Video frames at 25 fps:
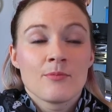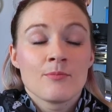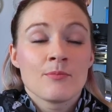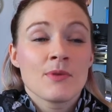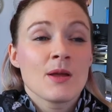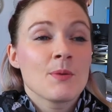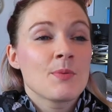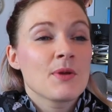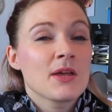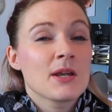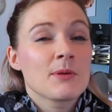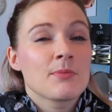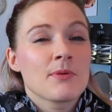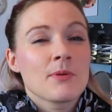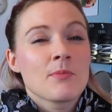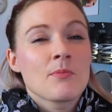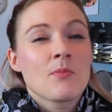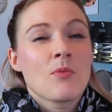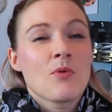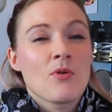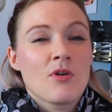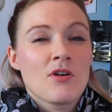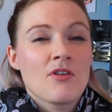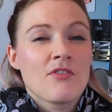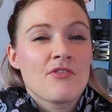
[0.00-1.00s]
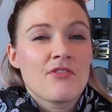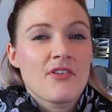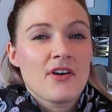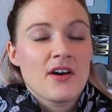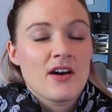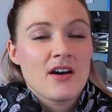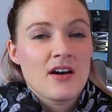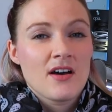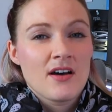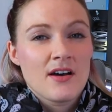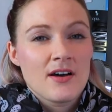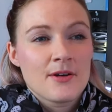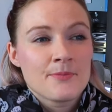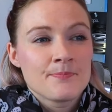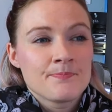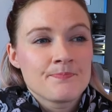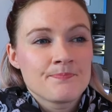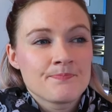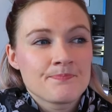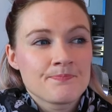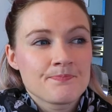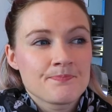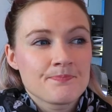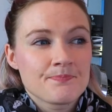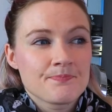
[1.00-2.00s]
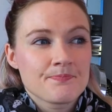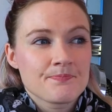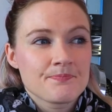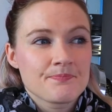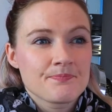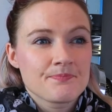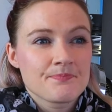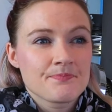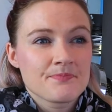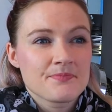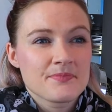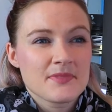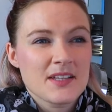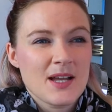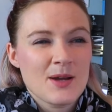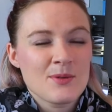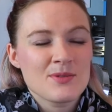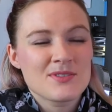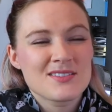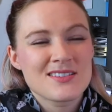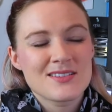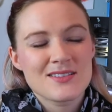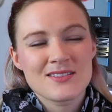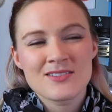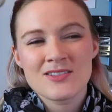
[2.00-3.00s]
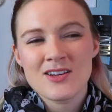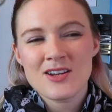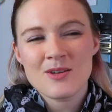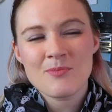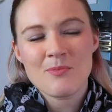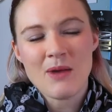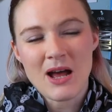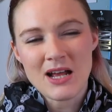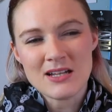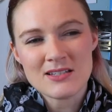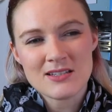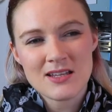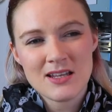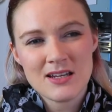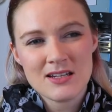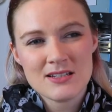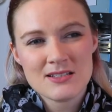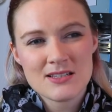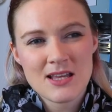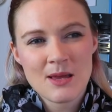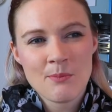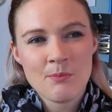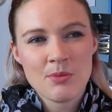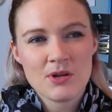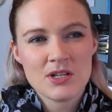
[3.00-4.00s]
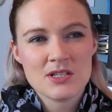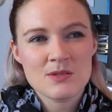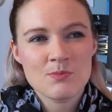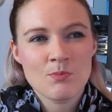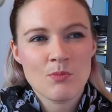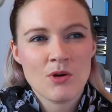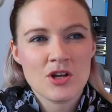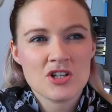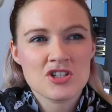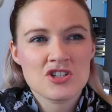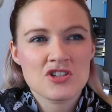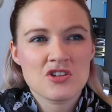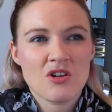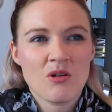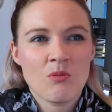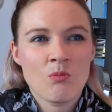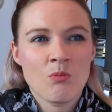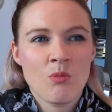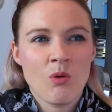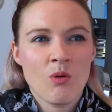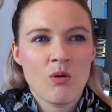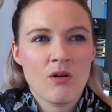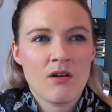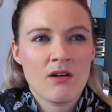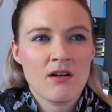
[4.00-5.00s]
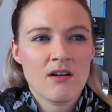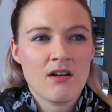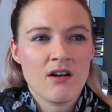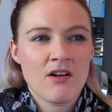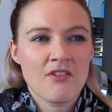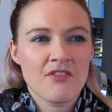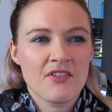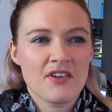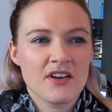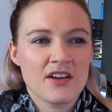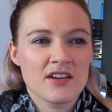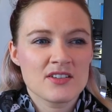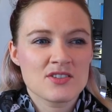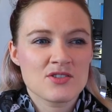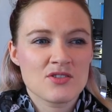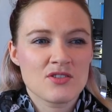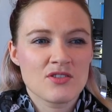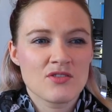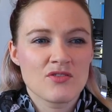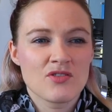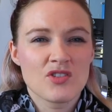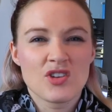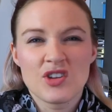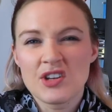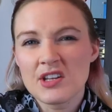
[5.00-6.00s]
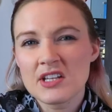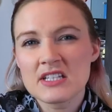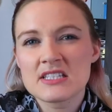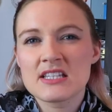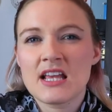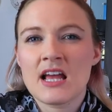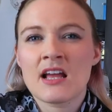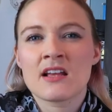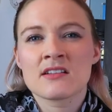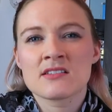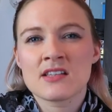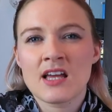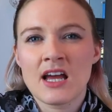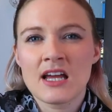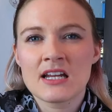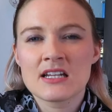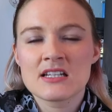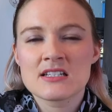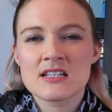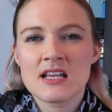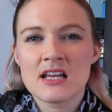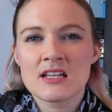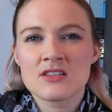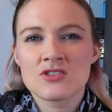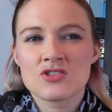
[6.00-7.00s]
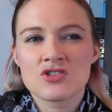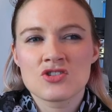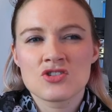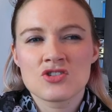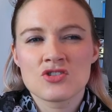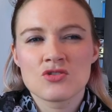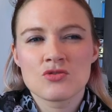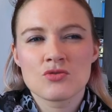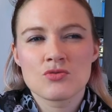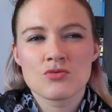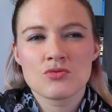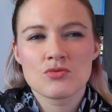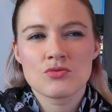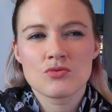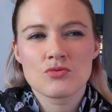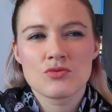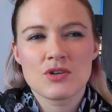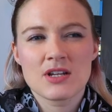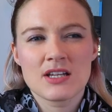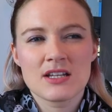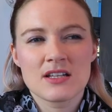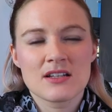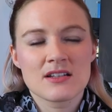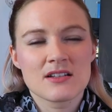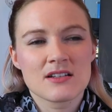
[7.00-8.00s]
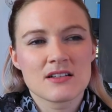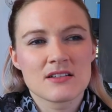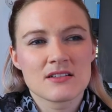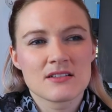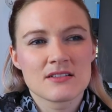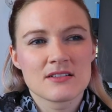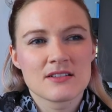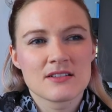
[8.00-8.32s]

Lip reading: maybe it'd be more of a, it's not a masculine scent, but it's much more of a sort of unisex kind of scent. There's no real,